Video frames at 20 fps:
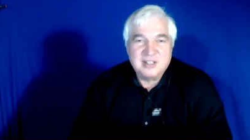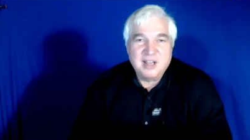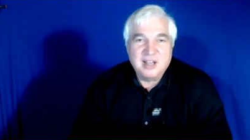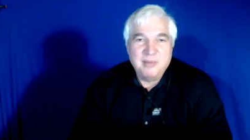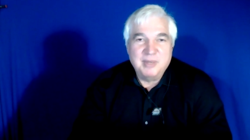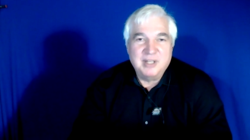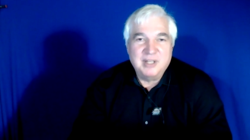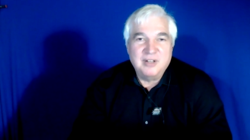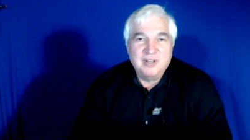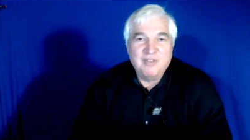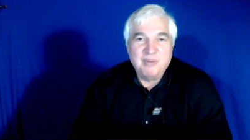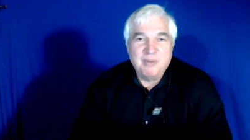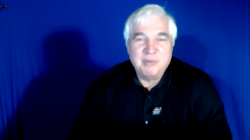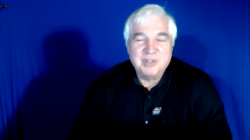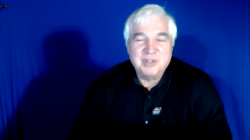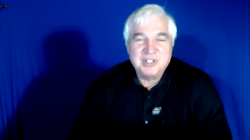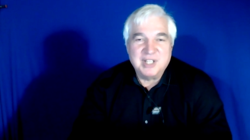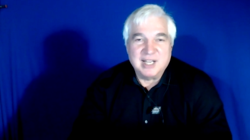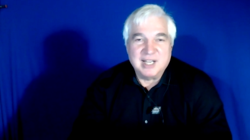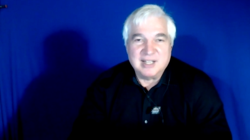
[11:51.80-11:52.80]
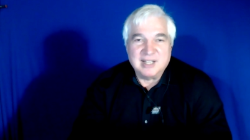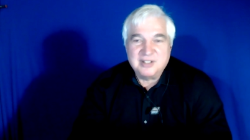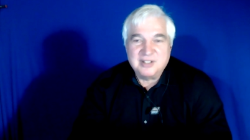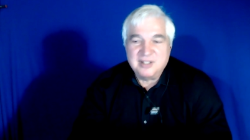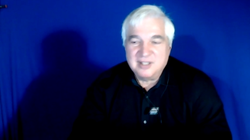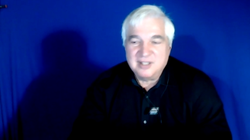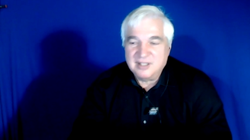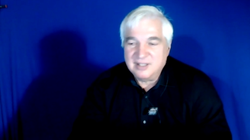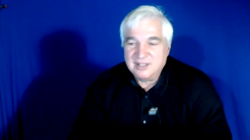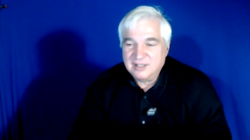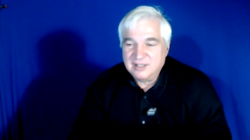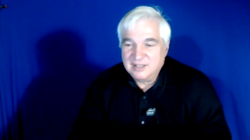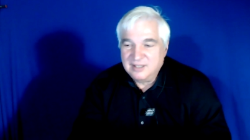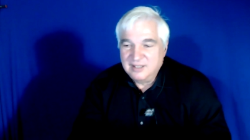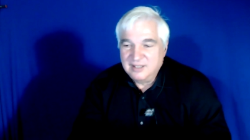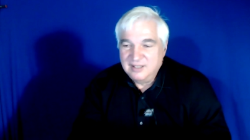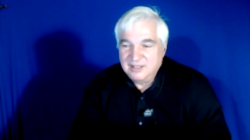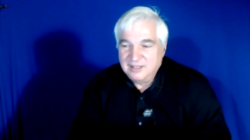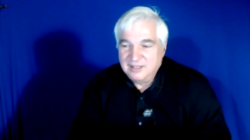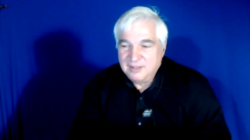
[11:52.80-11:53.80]
coming November 6th. well,
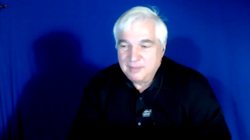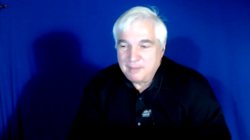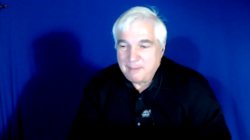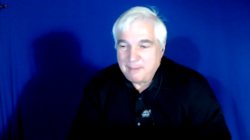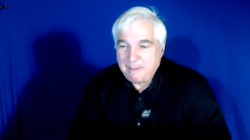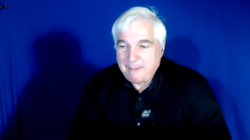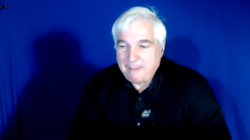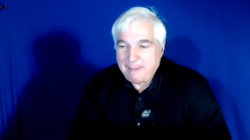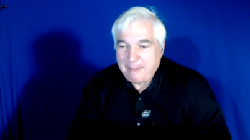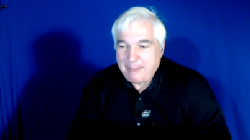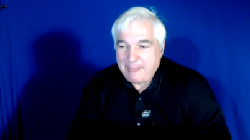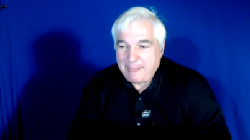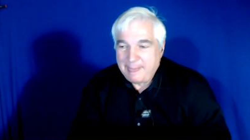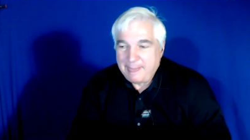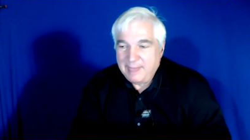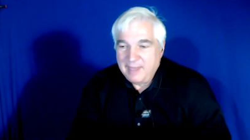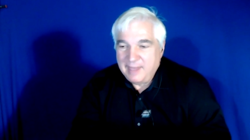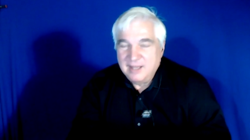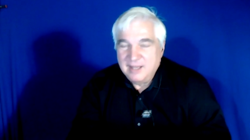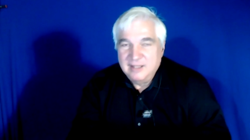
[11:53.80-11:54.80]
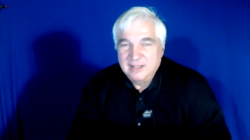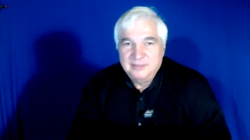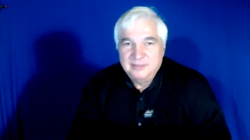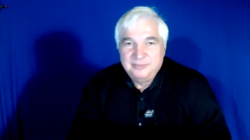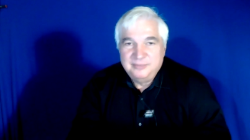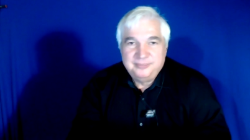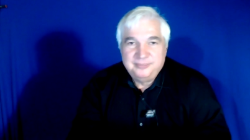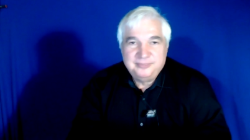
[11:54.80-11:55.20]
there you go. Uh, hello,